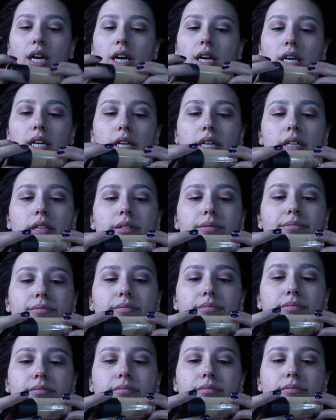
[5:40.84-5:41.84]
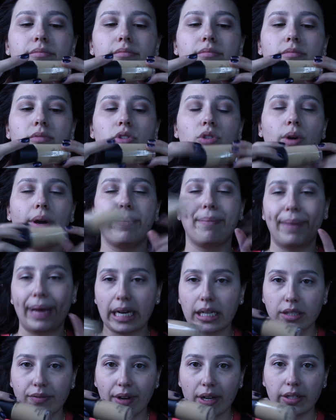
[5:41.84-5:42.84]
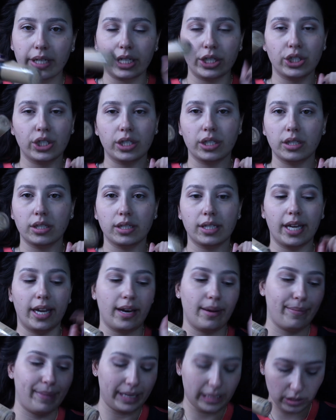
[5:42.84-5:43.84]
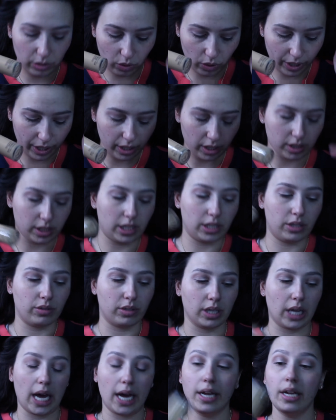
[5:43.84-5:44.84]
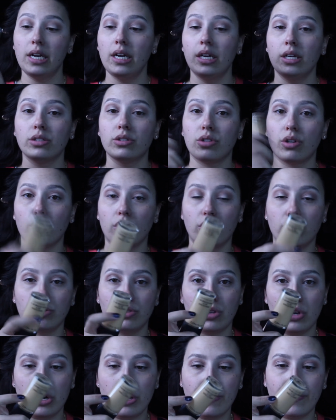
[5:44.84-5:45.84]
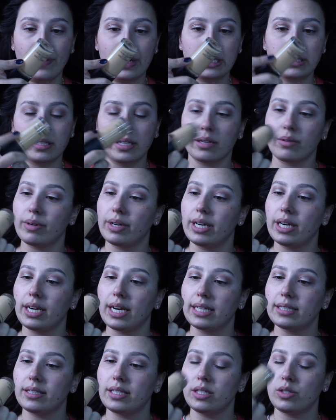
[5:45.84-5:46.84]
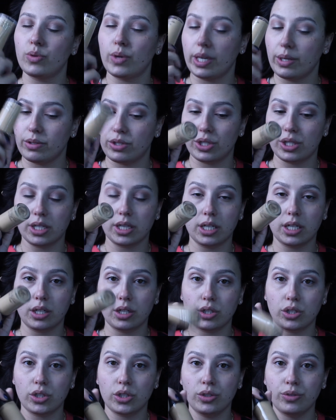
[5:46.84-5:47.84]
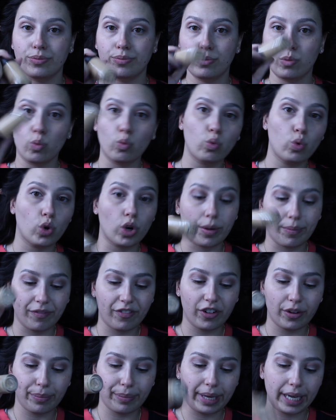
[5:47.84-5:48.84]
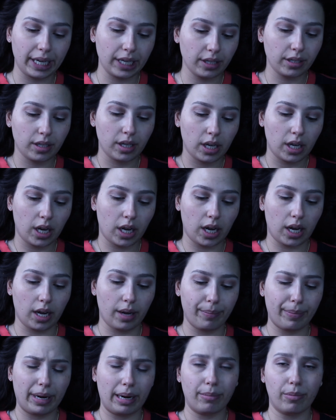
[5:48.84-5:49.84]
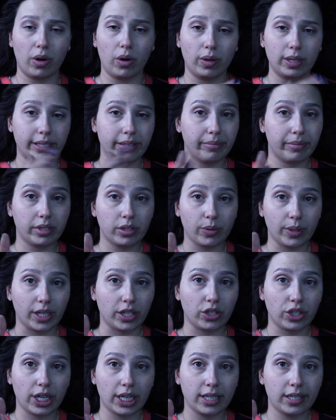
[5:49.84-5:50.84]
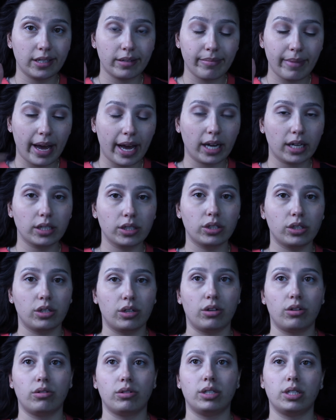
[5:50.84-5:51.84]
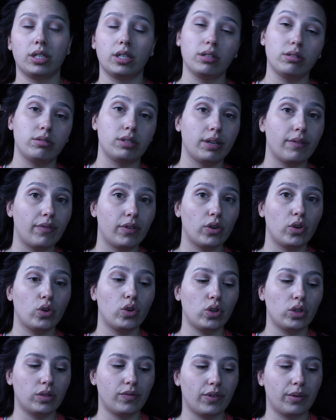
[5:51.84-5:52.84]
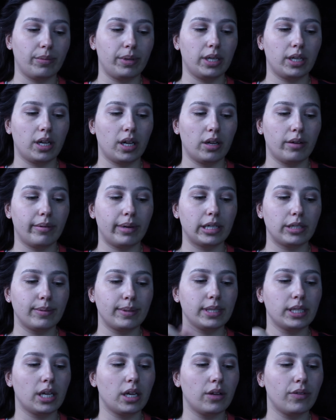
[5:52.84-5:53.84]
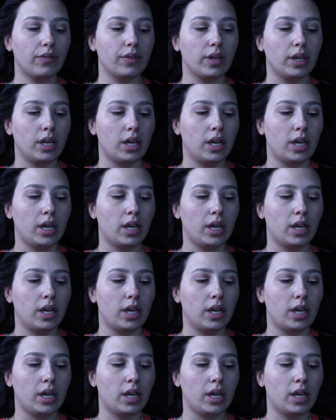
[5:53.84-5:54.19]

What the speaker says: as so I mix foundations and I mix oils. I do a lot. So Studio Fix Liquid and NC20, which is a little warm for me, but I'm always in between shades in MAC, so it's a little difficult for me to color match myself.